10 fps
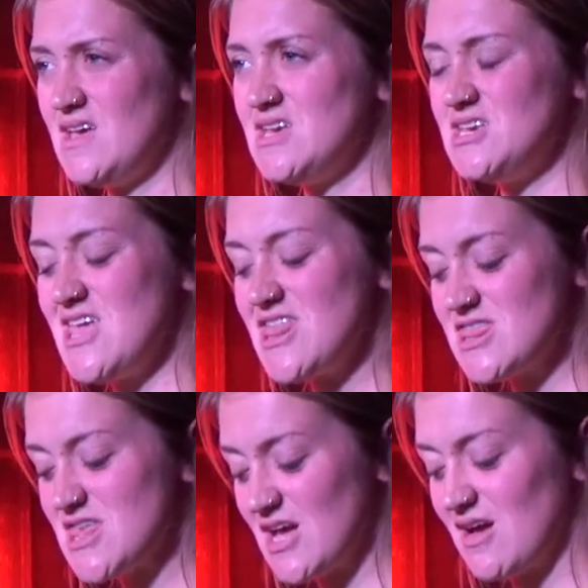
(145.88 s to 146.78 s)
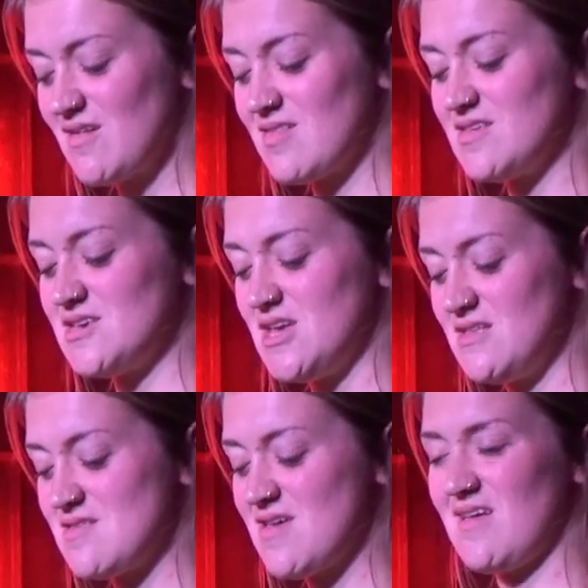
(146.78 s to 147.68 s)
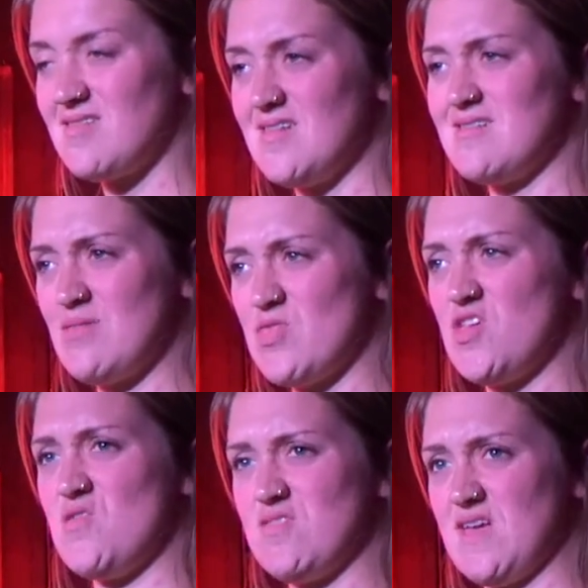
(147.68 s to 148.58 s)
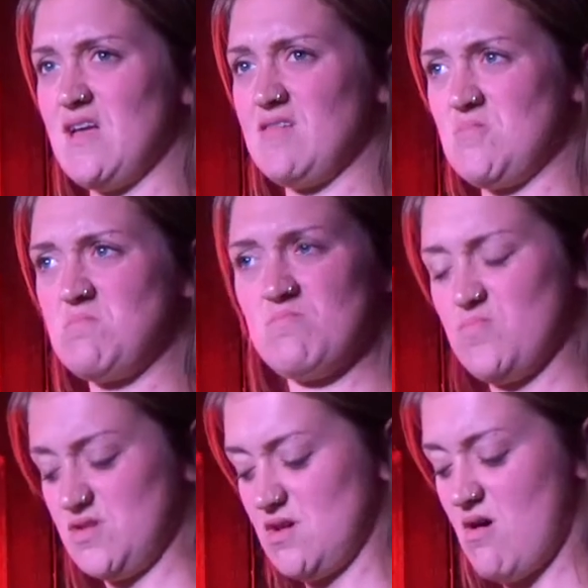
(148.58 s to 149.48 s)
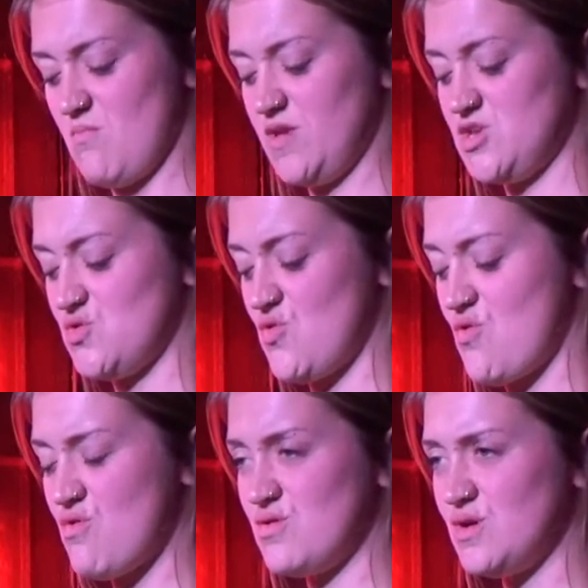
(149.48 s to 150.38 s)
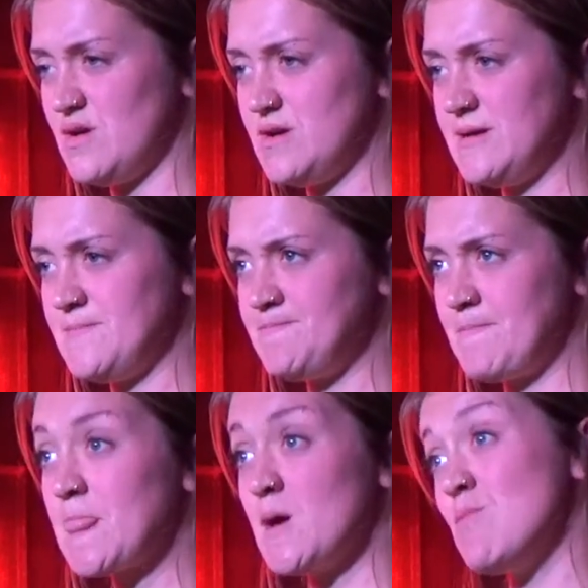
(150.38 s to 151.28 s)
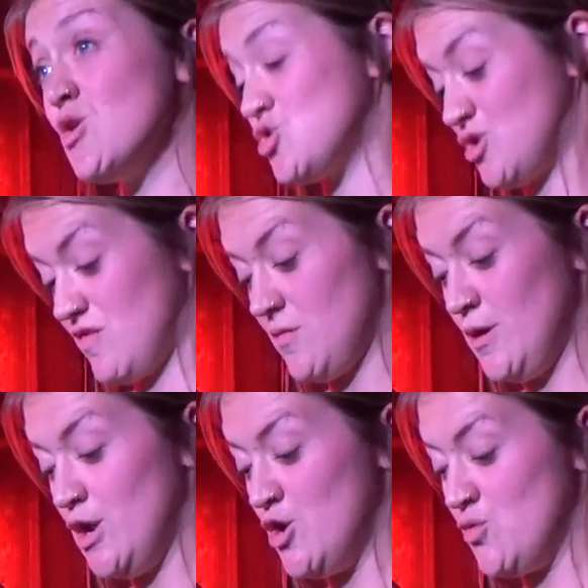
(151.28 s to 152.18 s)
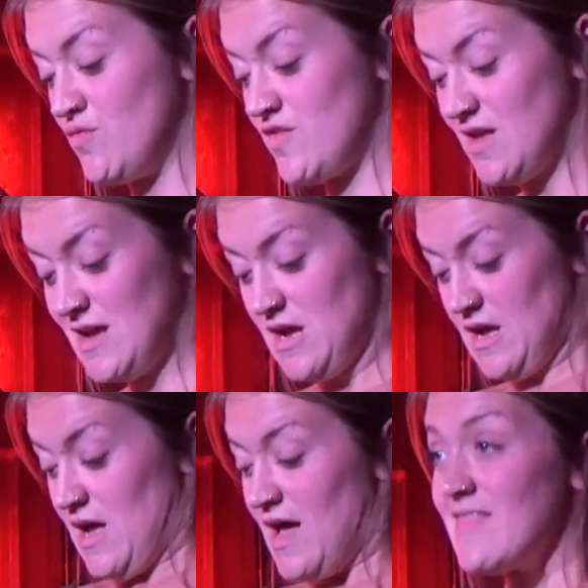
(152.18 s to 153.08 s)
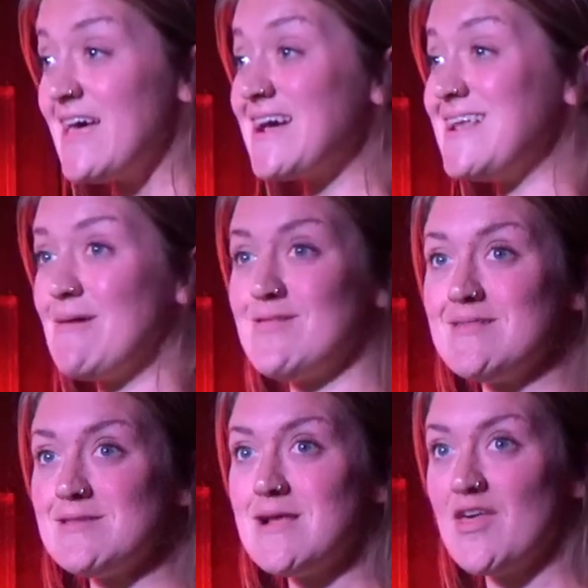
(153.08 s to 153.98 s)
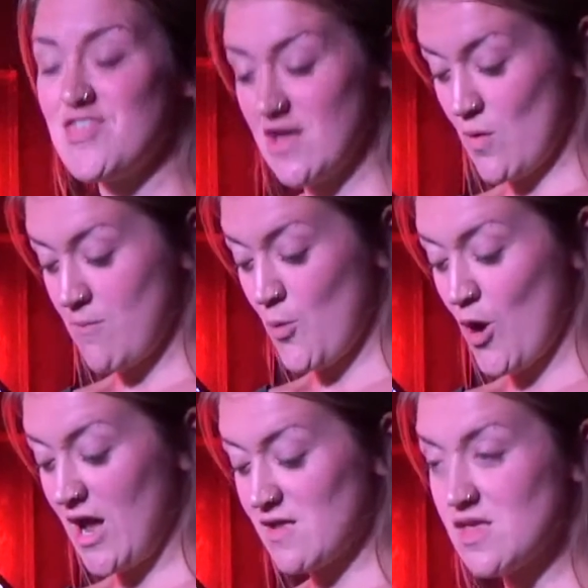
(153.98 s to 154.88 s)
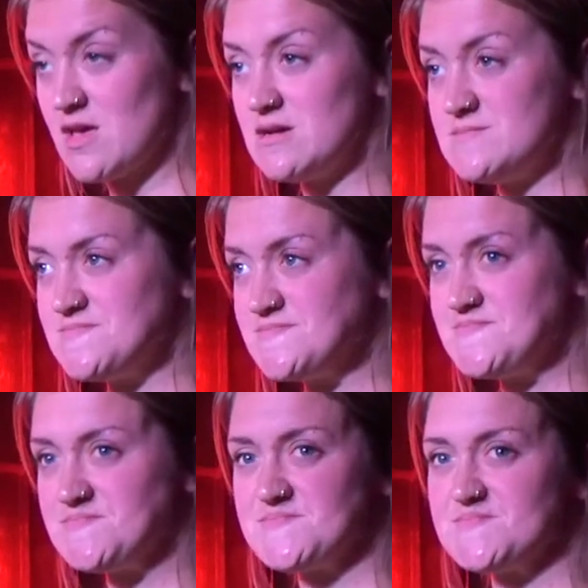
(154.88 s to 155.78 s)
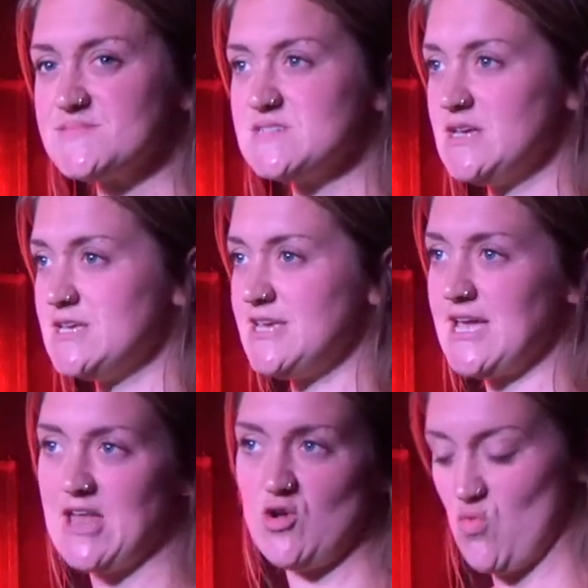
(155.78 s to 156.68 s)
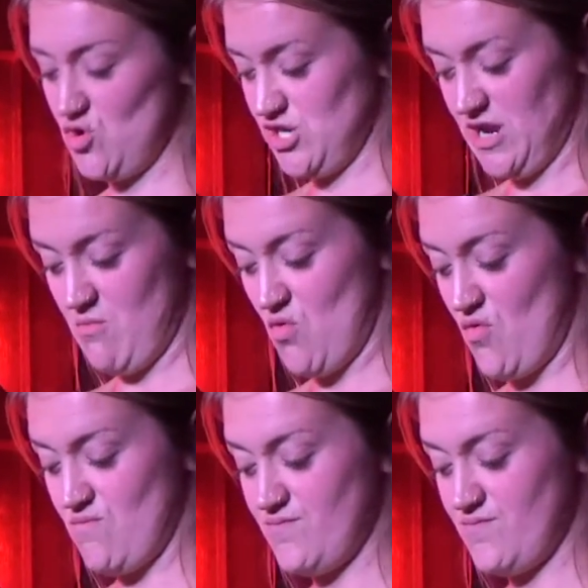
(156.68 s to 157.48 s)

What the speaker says: She thinks that she detests his enthusiasm. Can't be sure. Emotions are balloons. They collapse into nothing when pricked. She cannot watch anymore.